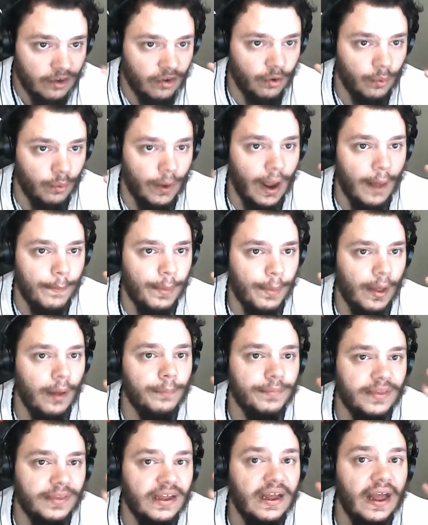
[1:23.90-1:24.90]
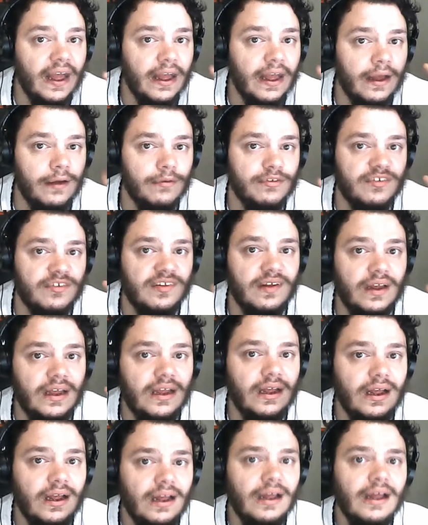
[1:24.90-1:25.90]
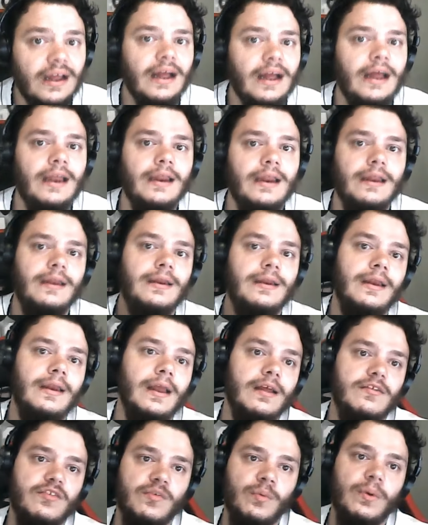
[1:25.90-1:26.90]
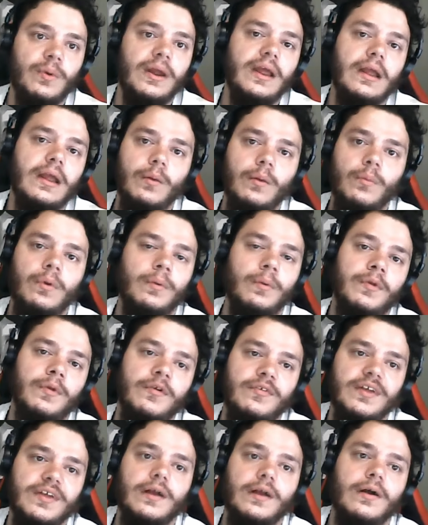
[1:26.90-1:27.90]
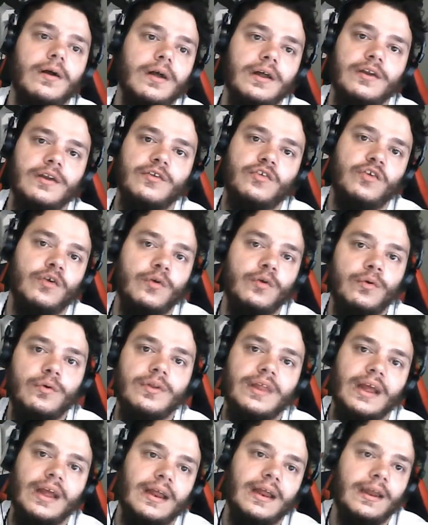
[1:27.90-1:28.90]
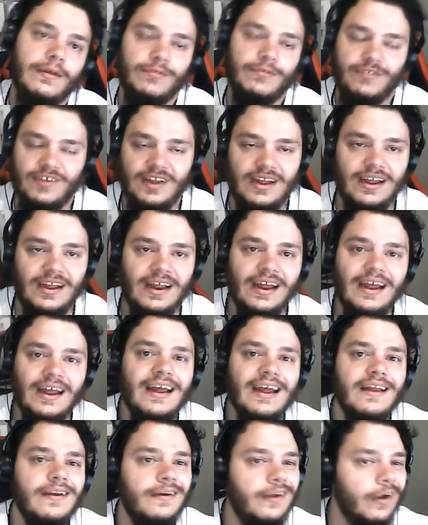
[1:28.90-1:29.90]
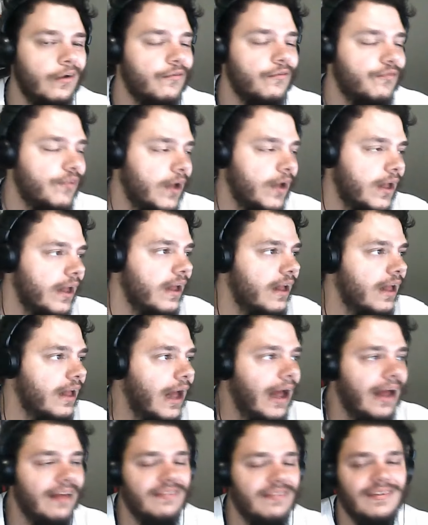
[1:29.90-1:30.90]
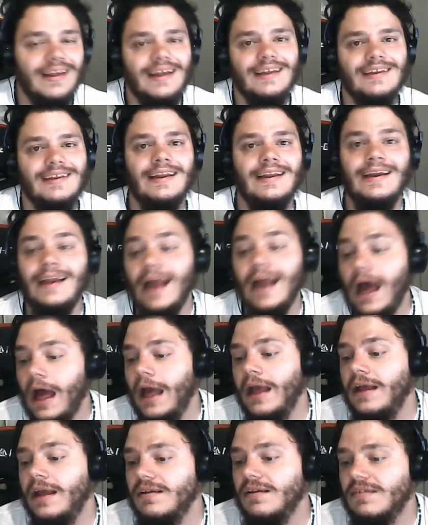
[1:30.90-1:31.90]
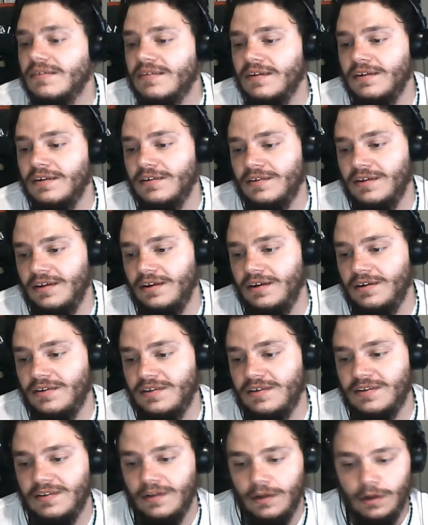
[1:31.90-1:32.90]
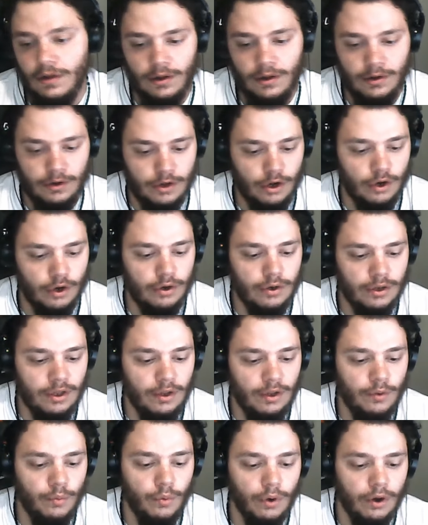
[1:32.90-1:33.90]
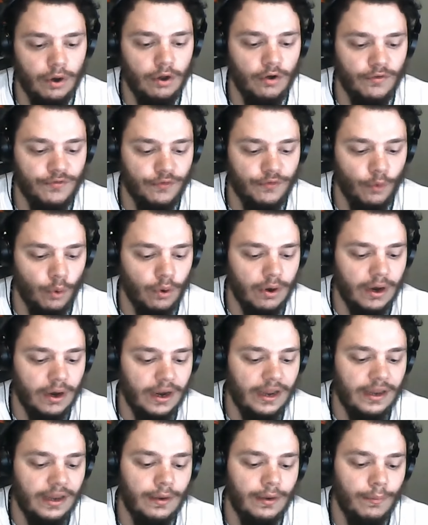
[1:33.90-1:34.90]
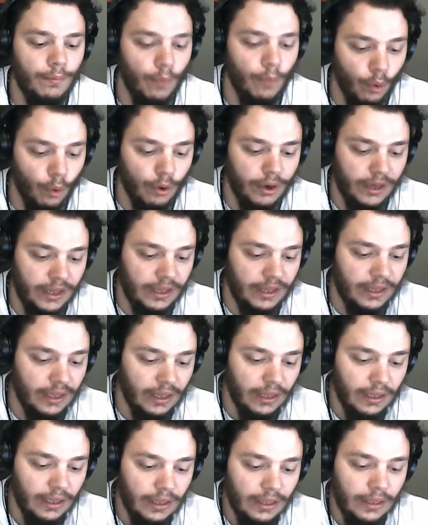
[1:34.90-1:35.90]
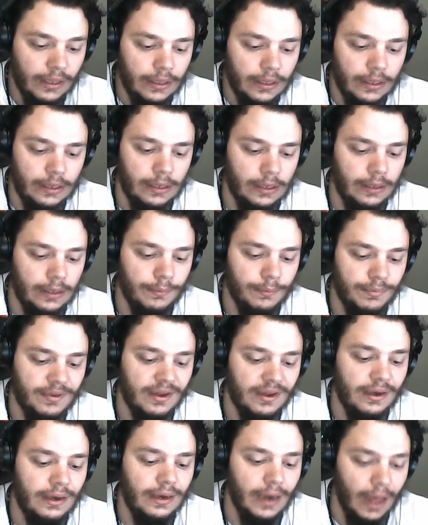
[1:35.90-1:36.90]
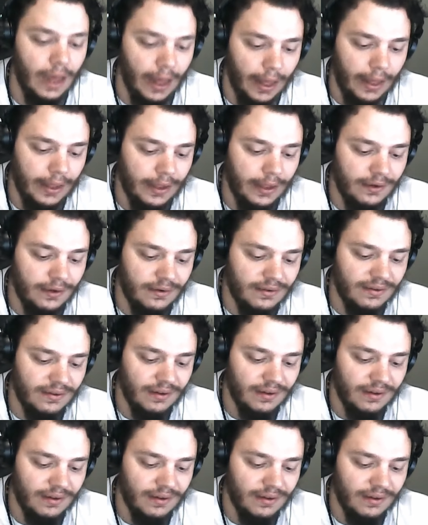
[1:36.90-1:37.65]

wrap up the AFC. And then next week, we're moving on to the NFC. Don't forget, guys, tonight, since it's currently 1:04 in the morning, tonight